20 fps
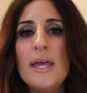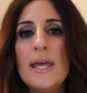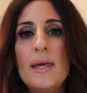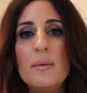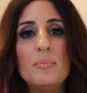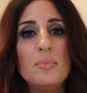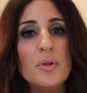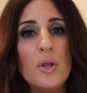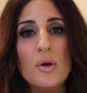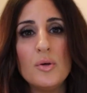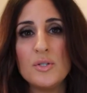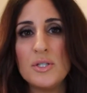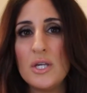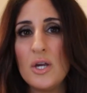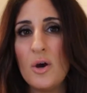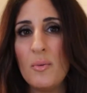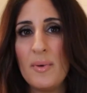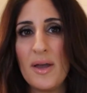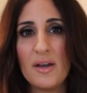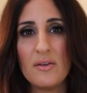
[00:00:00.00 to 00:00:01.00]
It blows
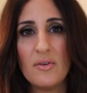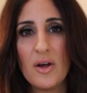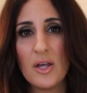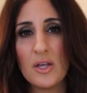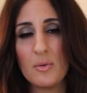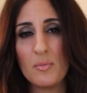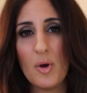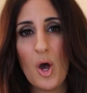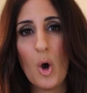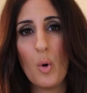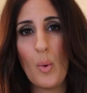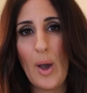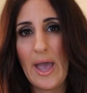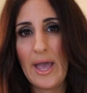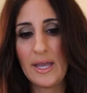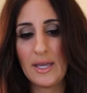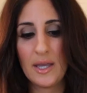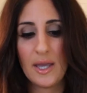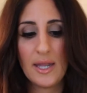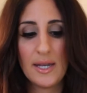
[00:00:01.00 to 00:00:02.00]
the Omega volume
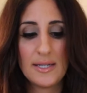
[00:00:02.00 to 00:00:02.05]
away.